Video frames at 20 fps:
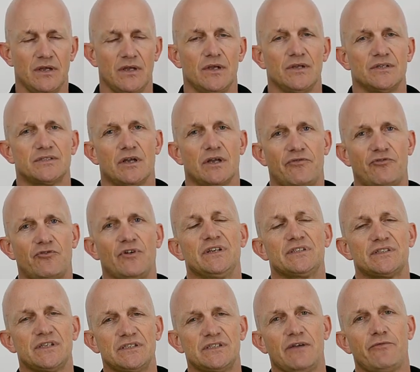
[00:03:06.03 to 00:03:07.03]
So for
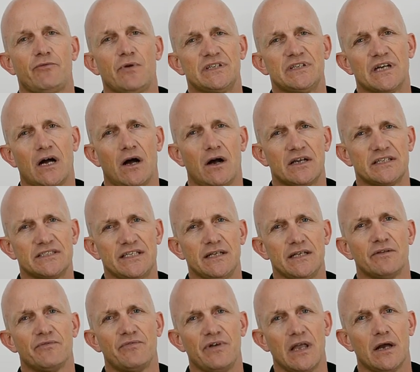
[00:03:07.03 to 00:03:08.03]
instance, if we're targeting the
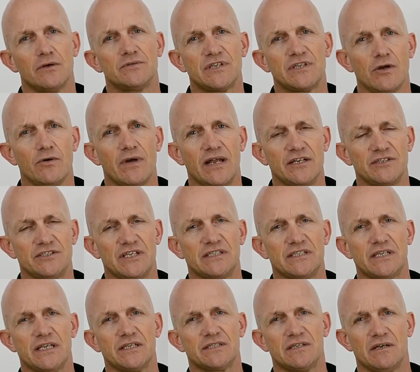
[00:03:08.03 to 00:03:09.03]
VO2 energy
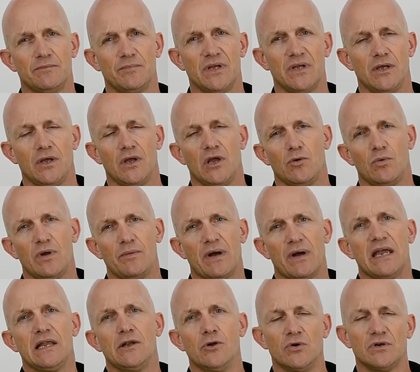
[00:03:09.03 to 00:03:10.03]
system, we may
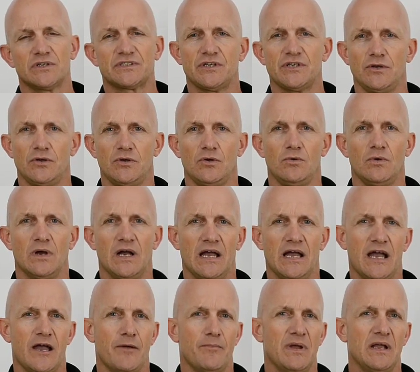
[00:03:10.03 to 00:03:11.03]
look to
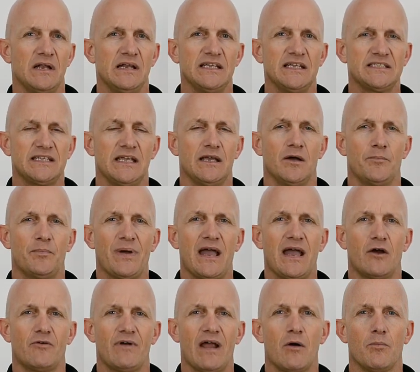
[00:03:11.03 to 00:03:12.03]
elicit a
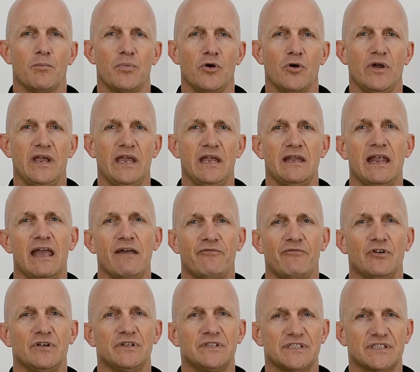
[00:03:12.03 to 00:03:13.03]
power output in
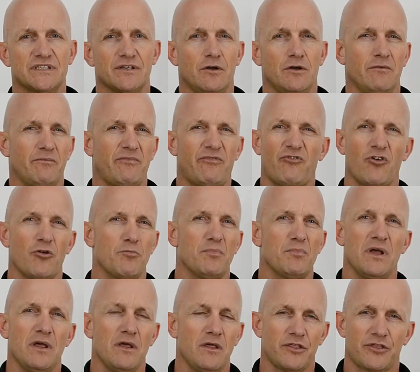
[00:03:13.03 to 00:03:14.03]
efforts from
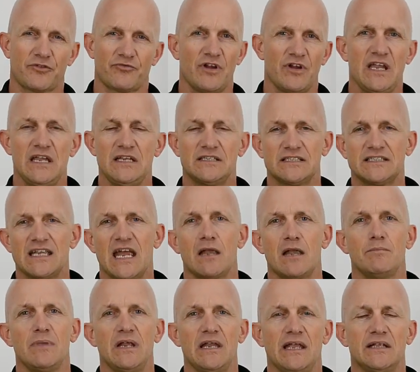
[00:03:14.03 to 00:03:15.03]
3 to 10
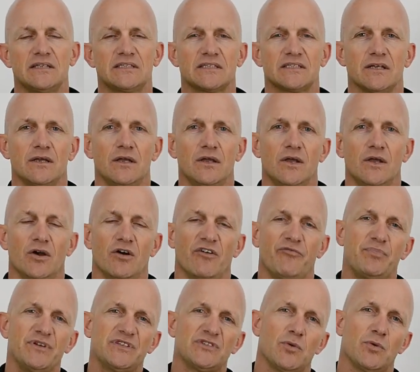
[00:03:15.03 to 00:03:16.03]
minutes of
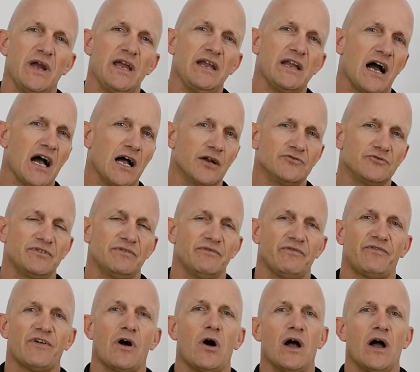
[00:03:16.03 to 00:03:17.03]
between
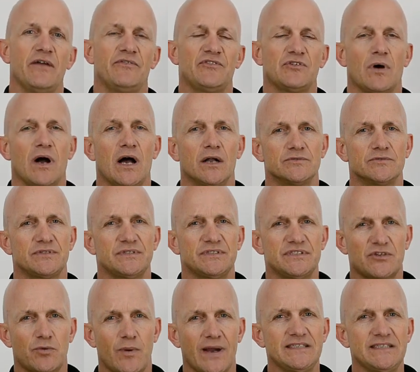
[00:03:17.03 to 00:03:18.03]
105 to
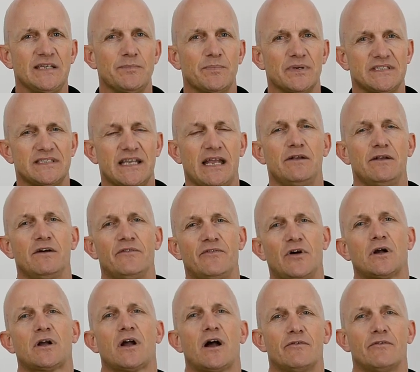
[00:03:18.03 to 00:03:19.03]
120% of our
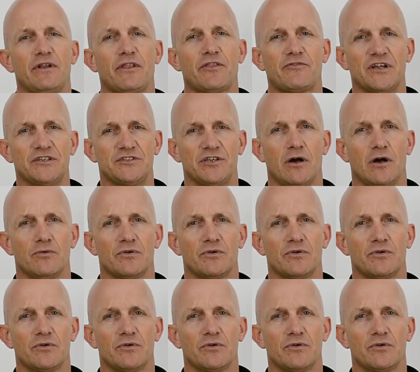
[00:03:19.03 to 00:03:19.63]
current threshold.